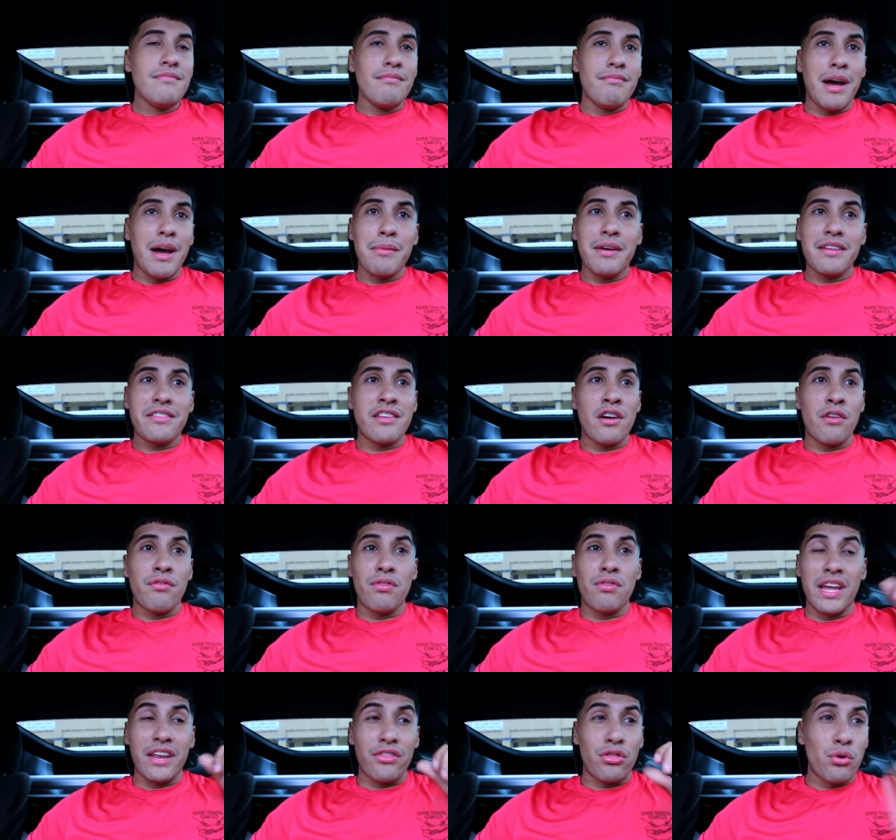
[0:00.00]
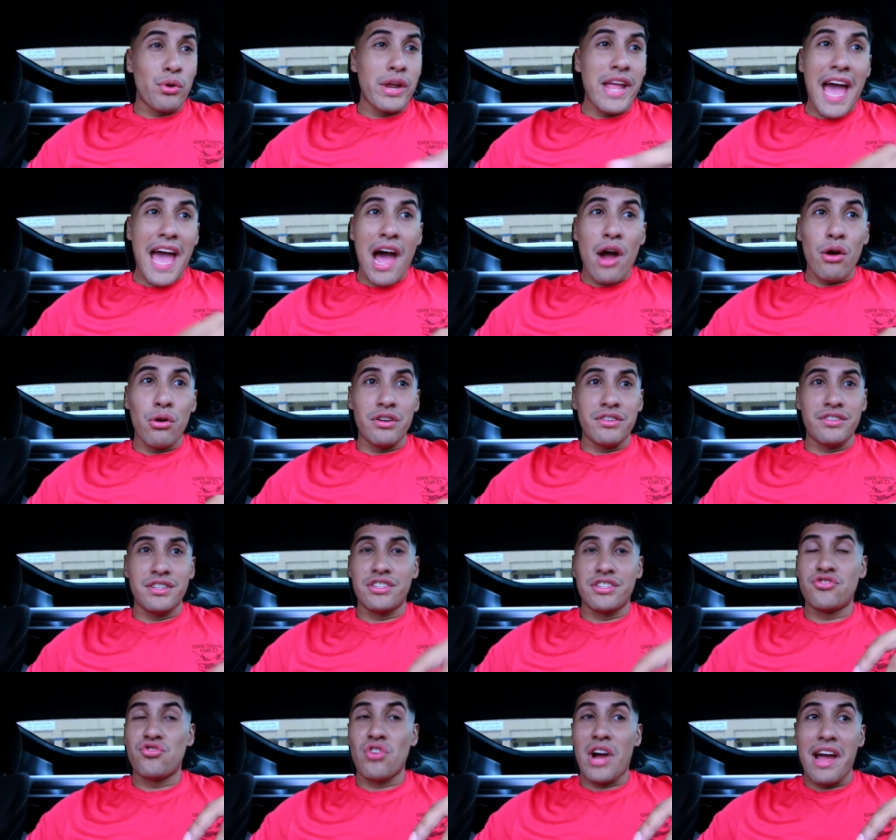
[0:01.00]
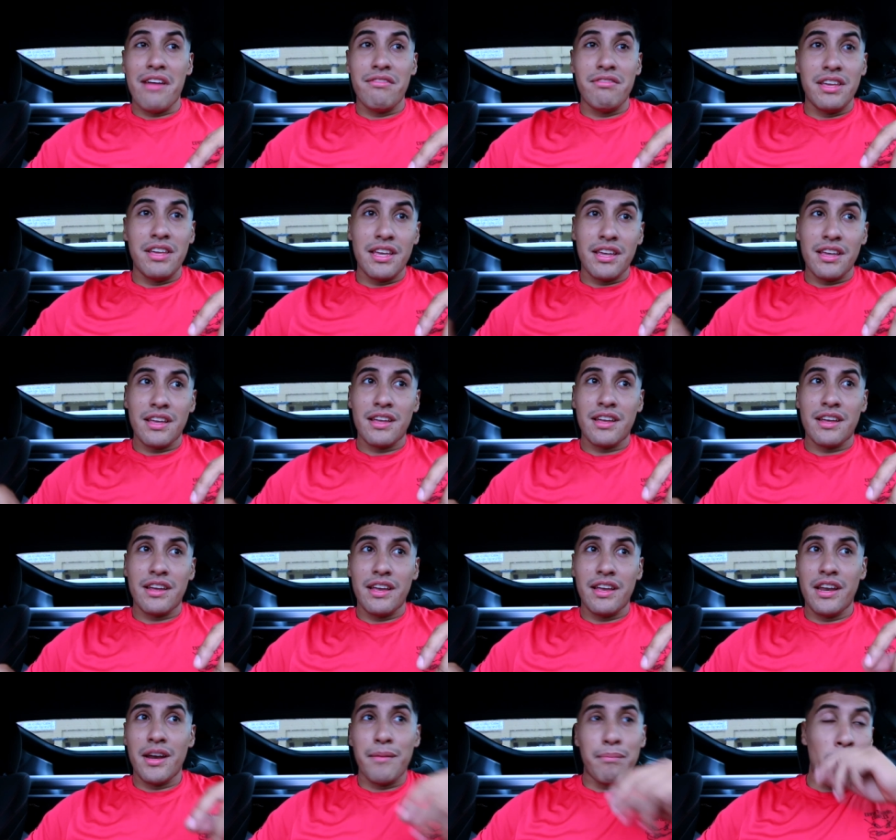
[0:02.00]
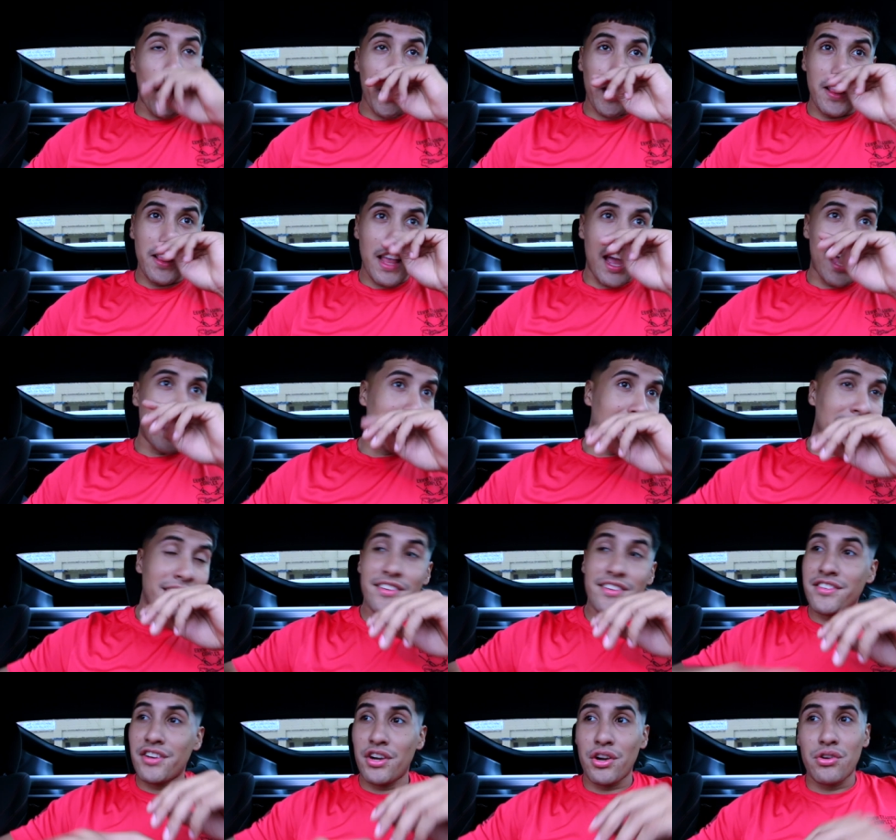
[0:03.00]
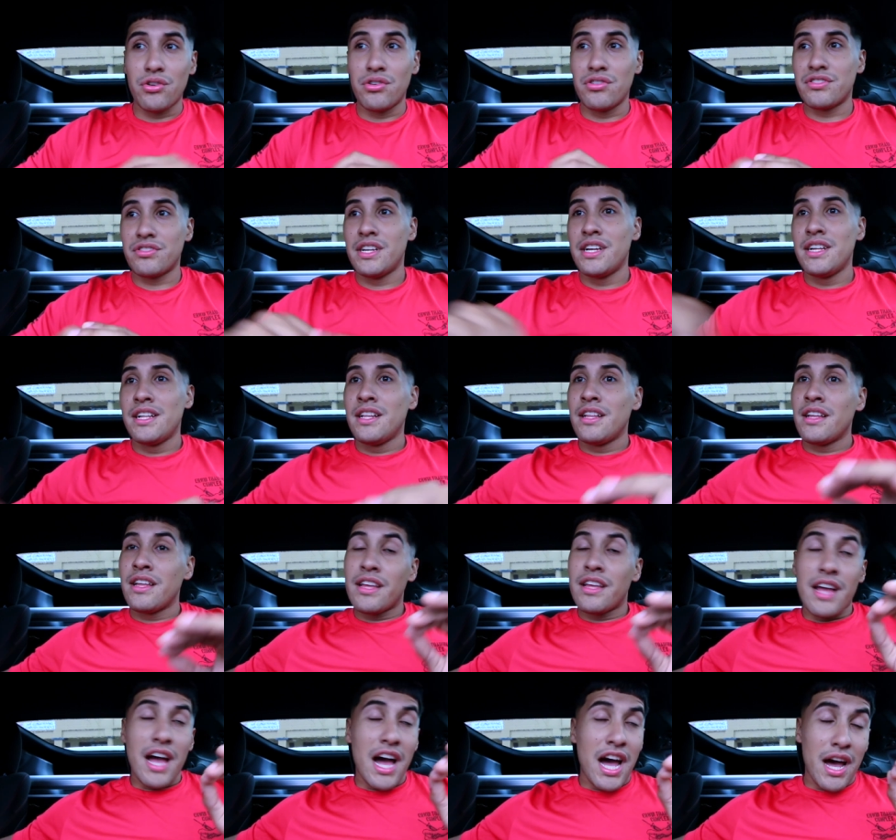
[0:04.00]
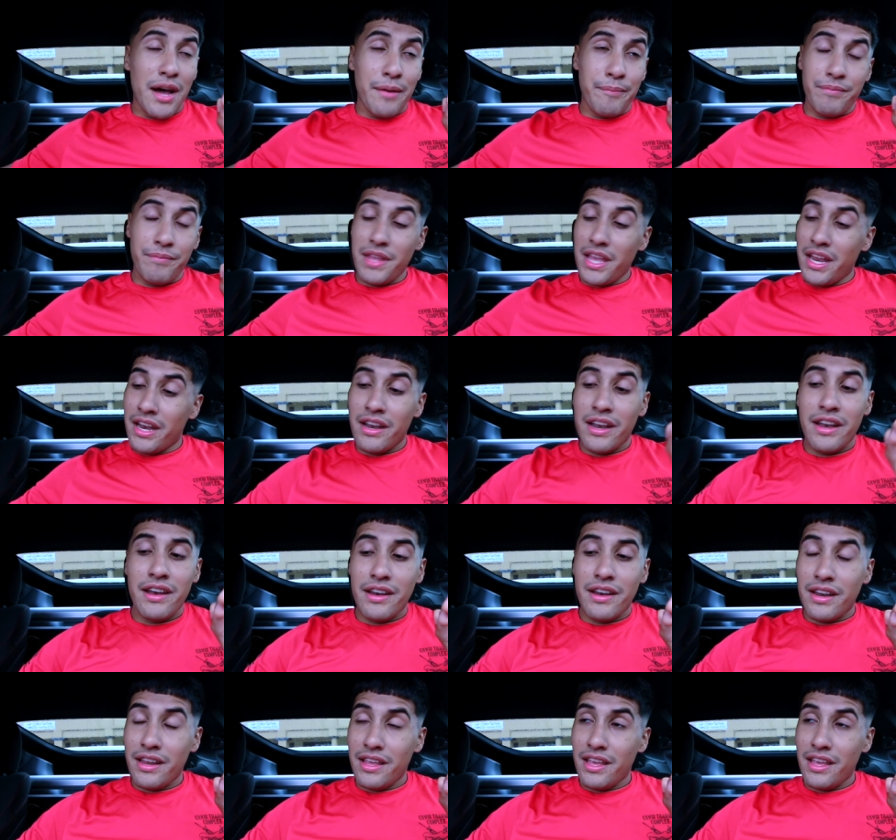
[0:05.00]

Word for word: by myself for like three hours just driving in a parking lot like in circles um, and,